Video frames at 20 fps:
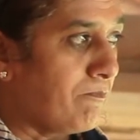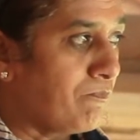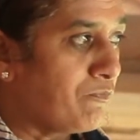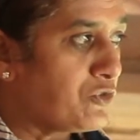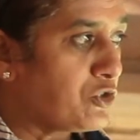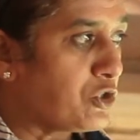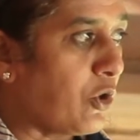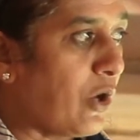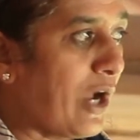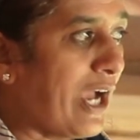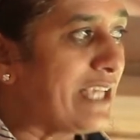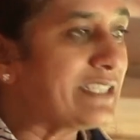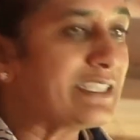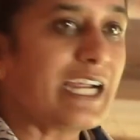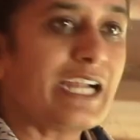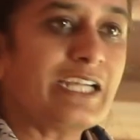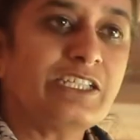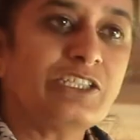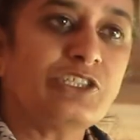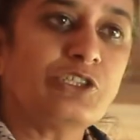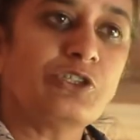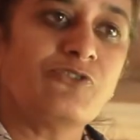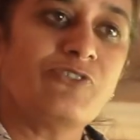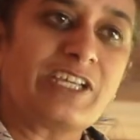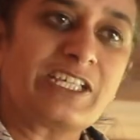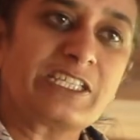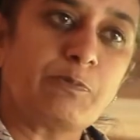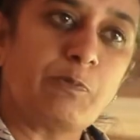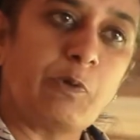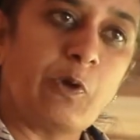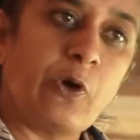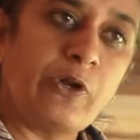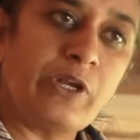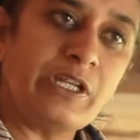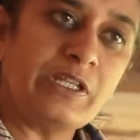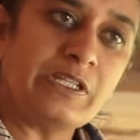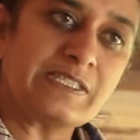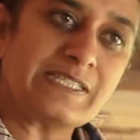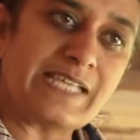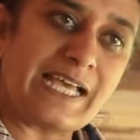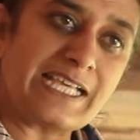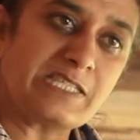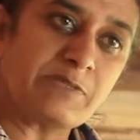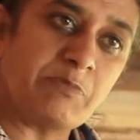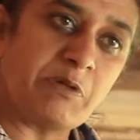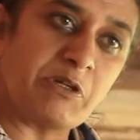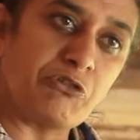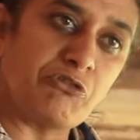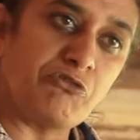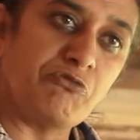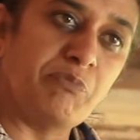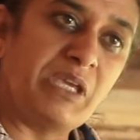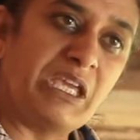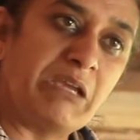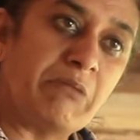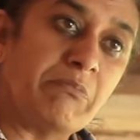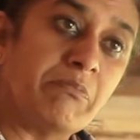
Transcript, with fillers: So I started sort of exploring this aspect of being